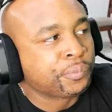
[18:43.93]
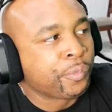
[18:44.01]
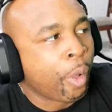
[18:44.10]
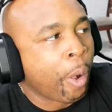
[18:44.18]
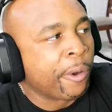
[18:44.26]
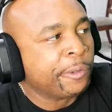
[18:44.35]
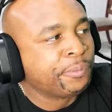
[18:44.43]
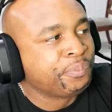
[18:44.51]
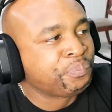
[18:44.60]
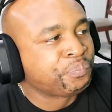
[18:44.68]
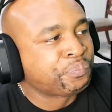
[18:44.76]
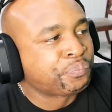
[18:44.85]
I
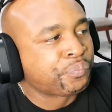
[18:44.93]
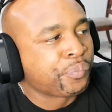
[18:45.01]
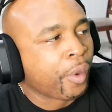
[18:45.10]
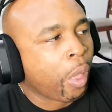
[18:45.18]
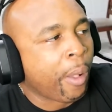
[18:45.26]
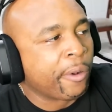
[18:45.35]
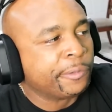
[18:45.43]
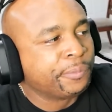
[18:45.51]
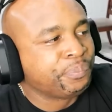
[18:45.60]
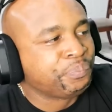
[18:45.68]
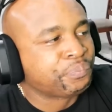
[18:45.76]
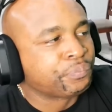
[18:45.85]
can explain. It's not
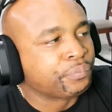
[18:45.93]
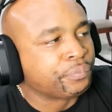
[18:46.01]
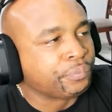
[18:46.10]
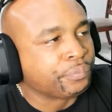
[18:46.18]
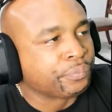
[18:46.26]
how it looks.